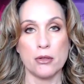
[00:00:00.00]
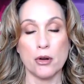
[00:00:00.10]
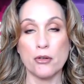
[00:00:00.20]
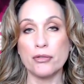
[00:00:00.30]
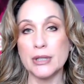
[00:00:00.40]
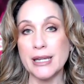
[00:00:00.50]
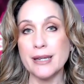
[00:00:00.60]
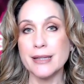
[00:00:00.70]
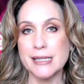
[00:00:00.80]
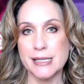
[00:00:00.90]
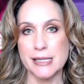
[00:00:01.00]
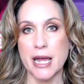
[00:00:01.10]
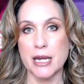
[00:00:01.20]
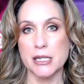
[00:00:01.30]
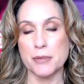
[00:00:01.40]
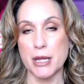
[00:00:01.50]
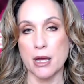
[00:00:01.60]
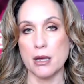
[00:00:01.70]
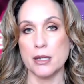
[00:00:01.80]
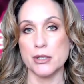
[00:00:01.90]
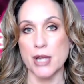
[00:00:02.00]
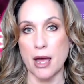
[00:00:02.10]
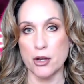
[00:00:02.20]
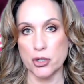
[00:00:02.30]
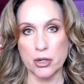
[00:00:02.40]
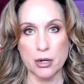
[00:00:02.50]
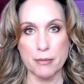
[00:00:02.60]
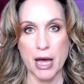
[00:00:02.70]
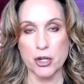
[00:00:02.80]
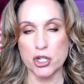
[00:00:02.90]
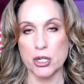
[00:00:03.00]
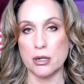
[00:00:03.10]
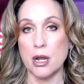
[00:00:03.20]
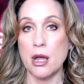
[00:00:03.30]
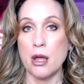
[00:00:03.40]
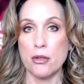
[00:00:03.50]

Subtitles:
They're fleeing the state because, as you can imagine,